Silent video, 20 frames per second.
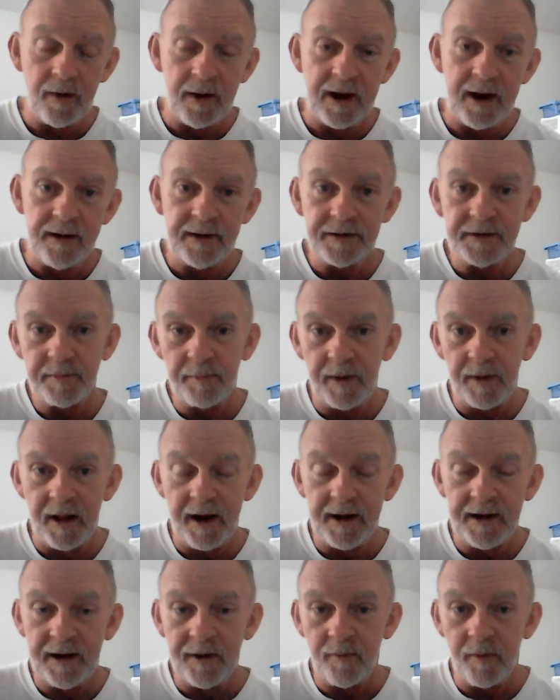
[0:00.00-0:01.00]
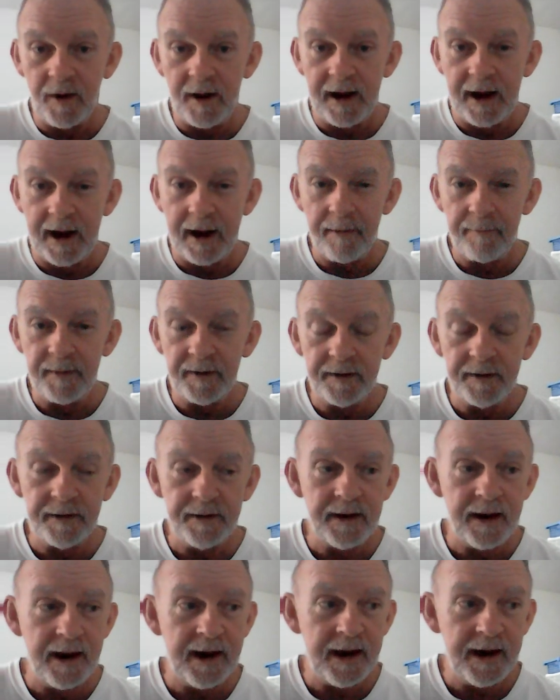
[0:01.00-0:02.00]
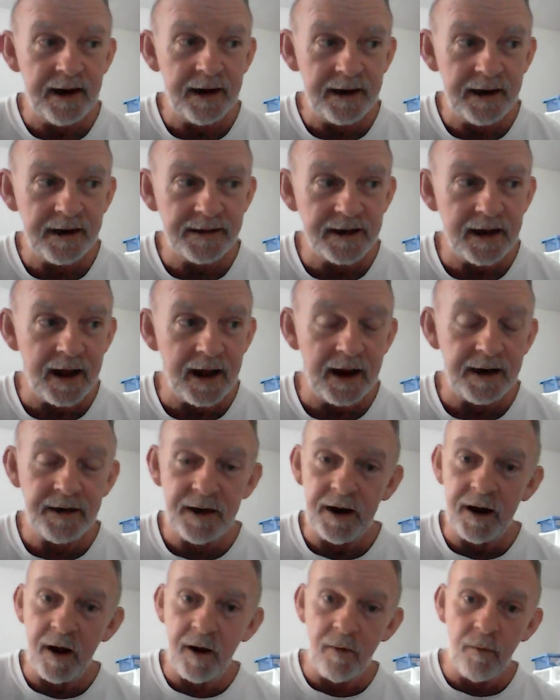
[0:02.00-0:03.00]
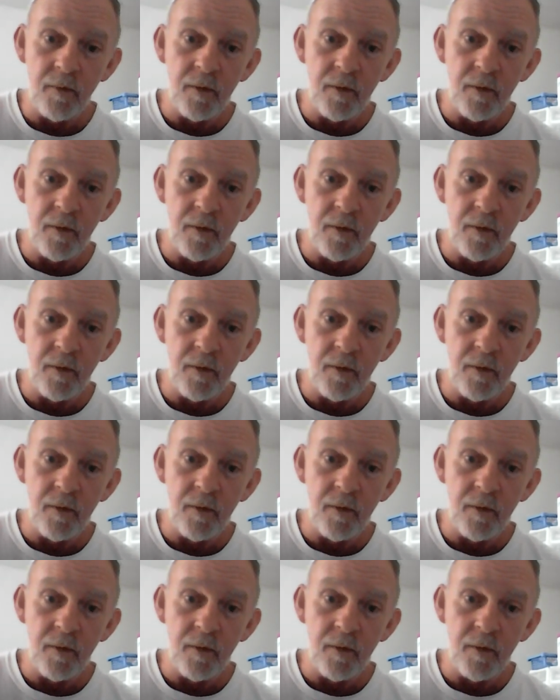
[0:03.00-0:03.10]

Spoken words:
out explaining what happened today, and he's like, "You know,